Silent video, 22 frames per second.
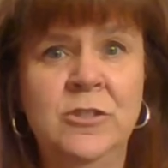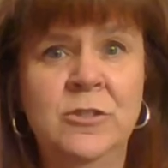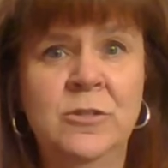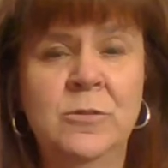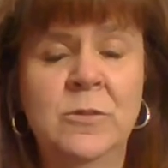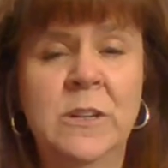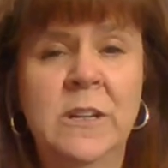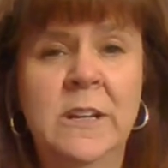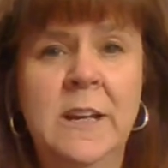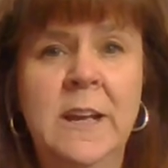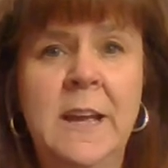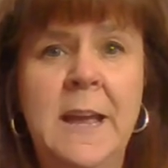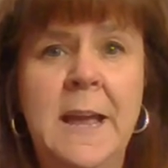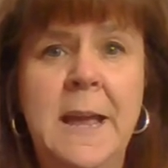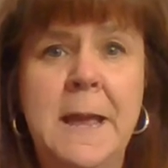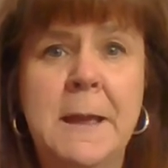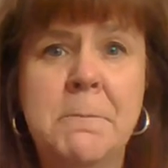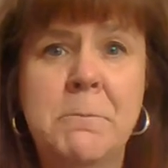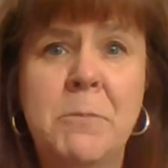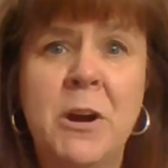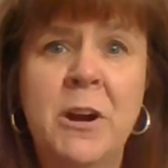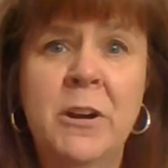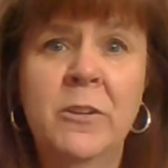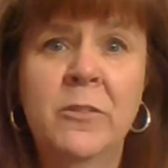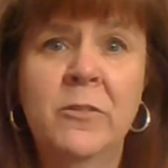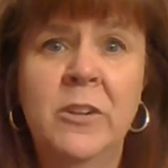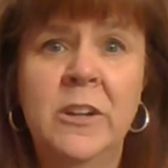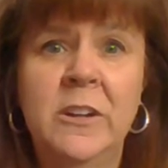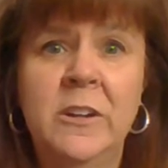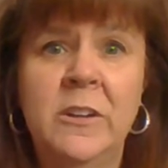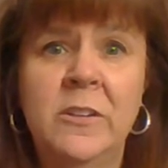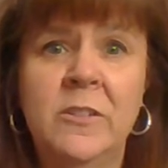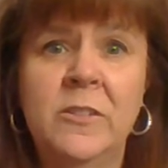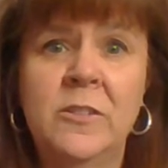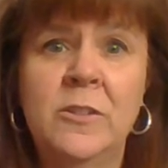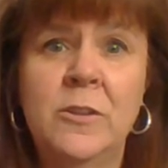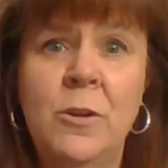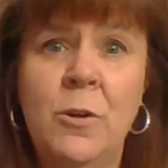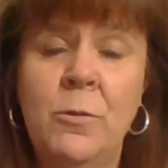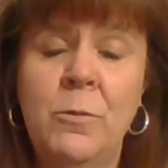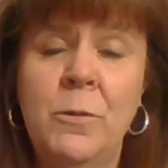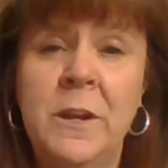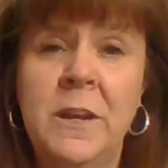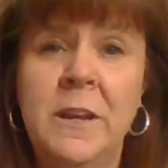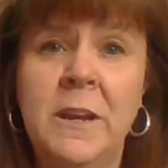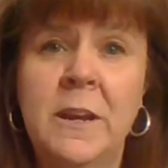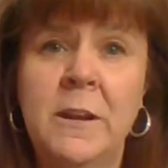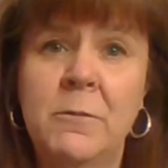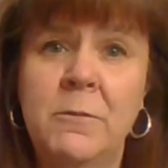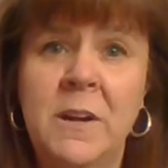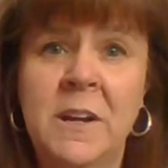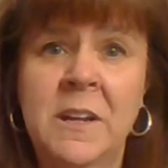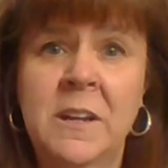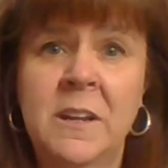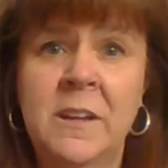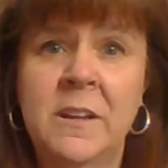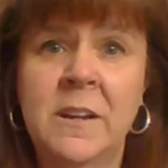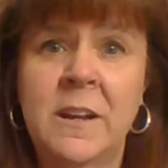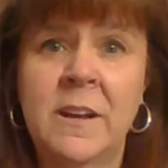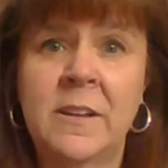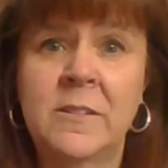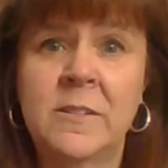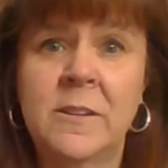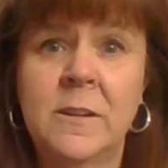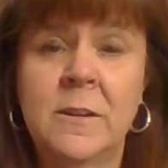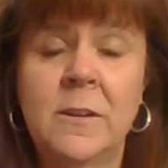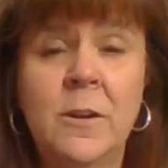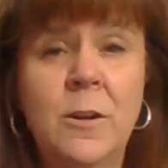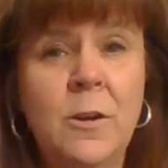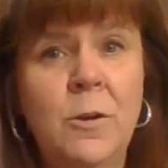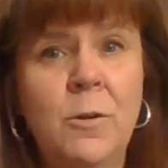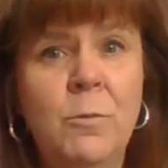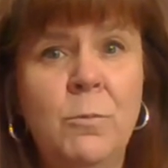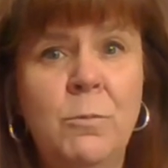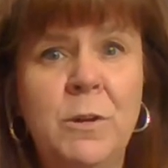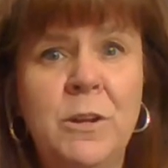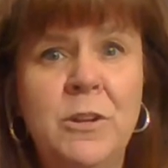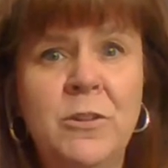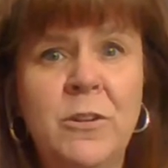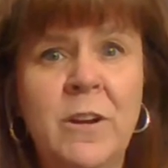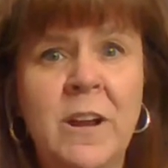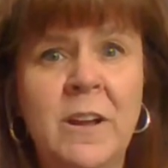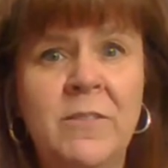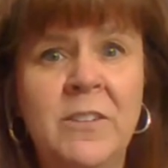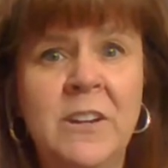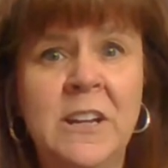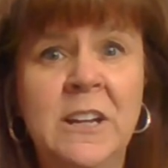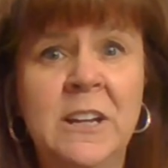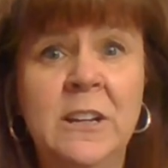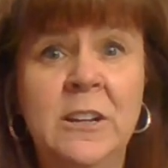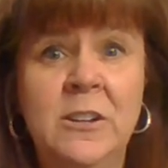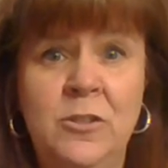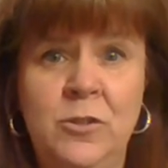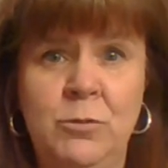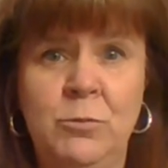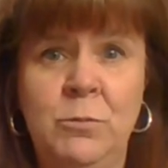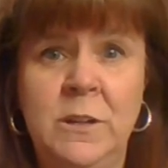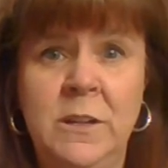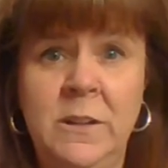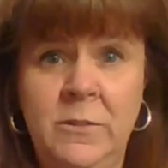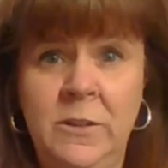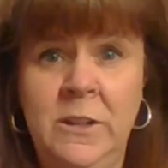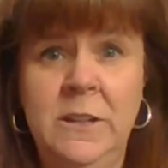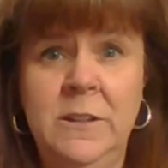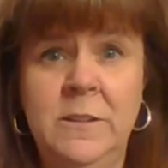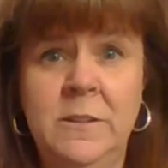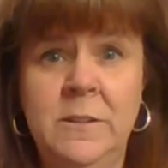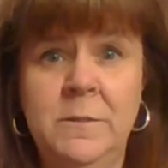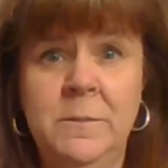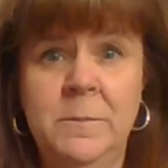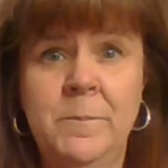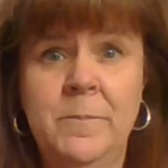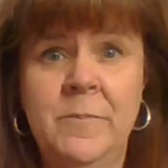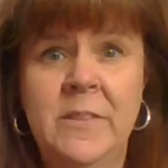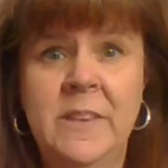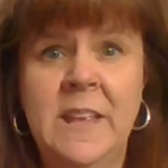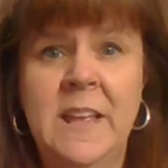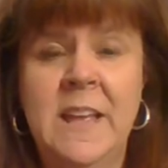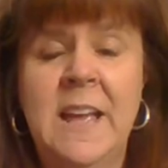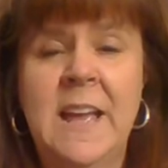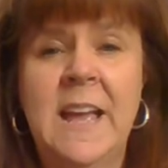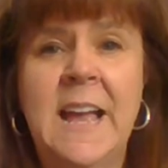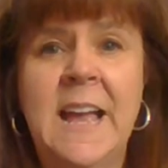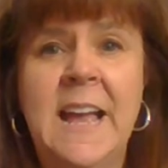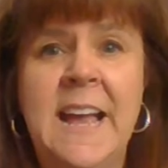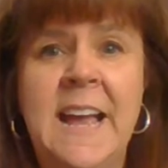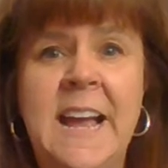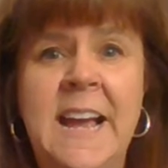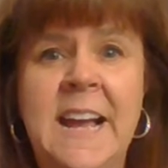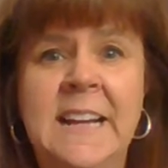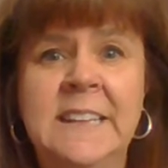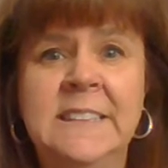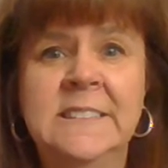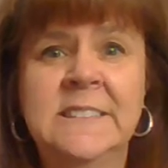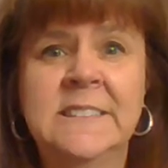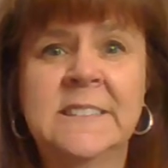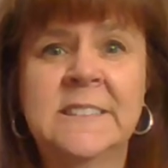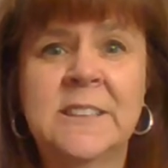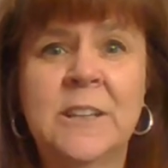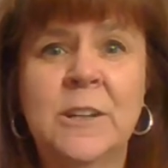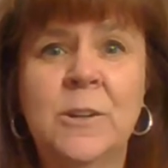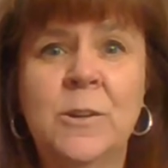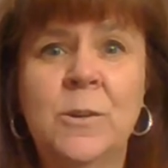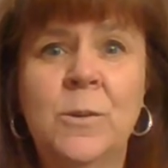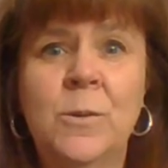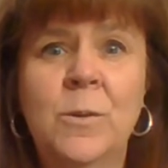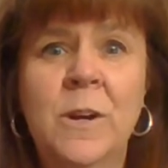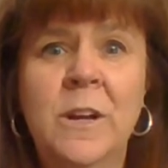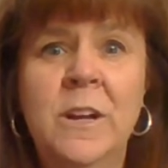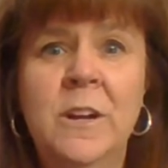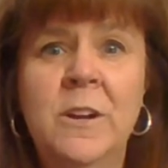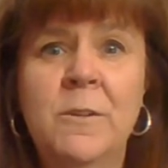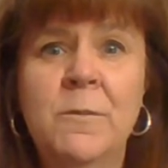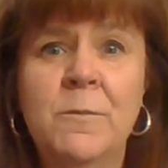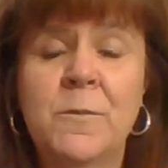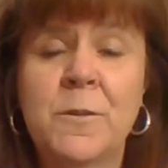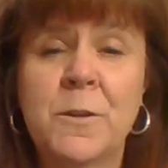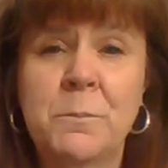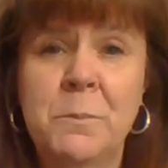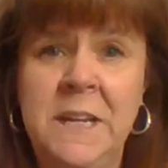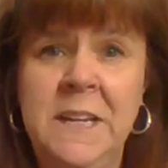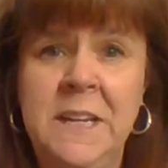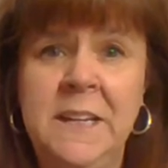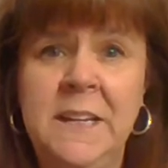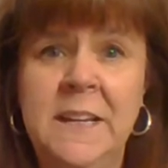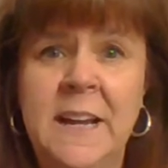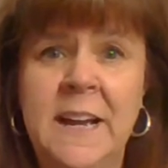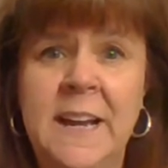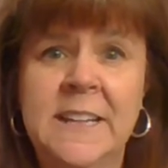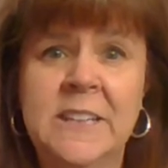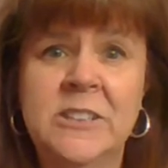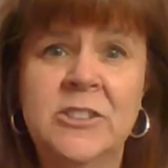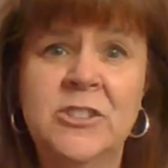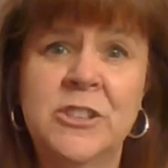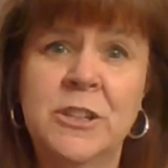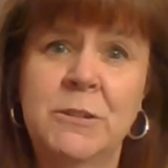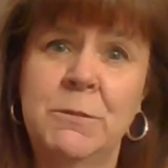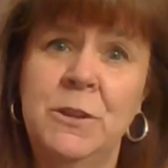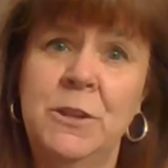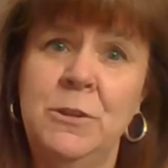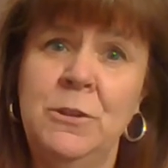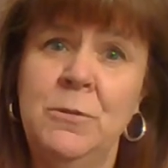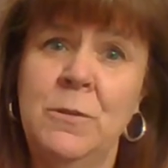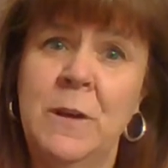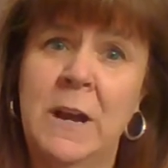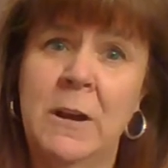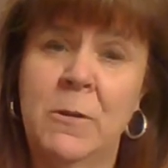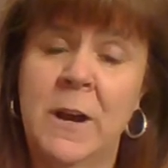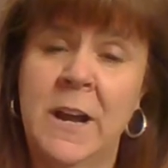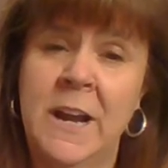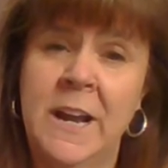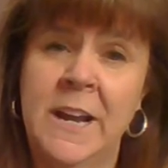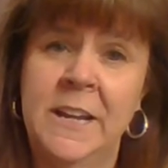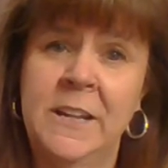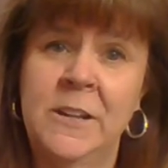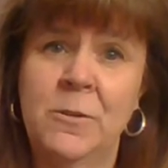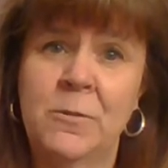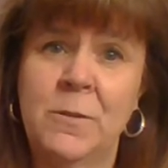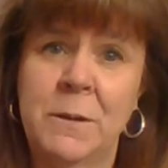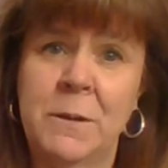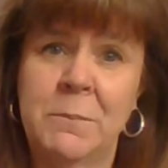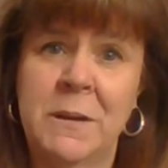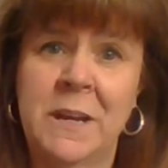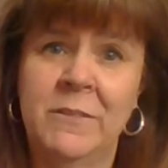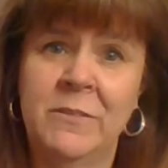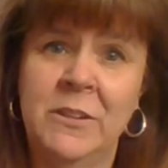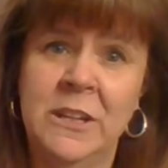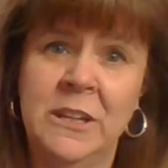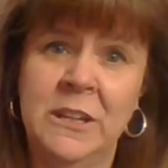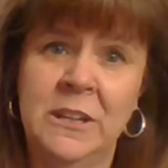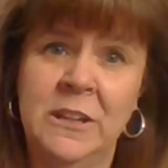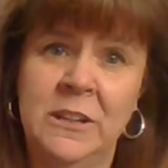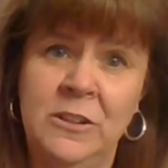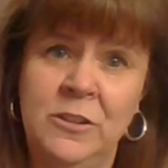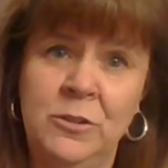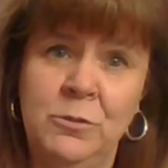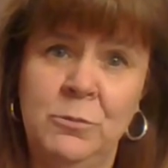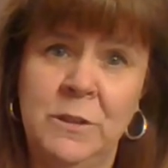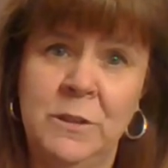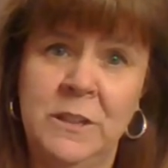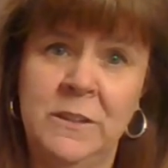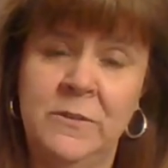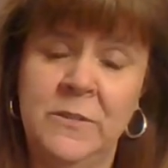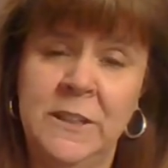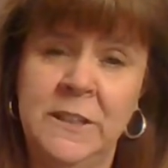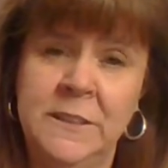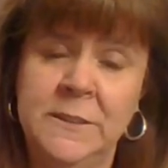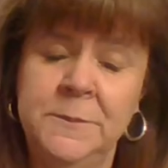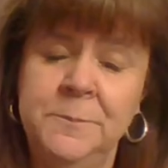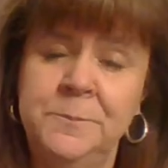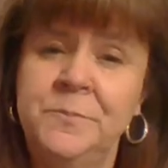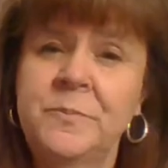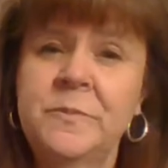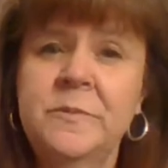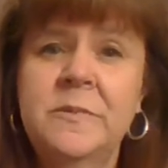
you? And part of it is knowing and recognizing when you're having an intuitive hit. And so, for me, I can share with you how I know I'm having an intuitive hit.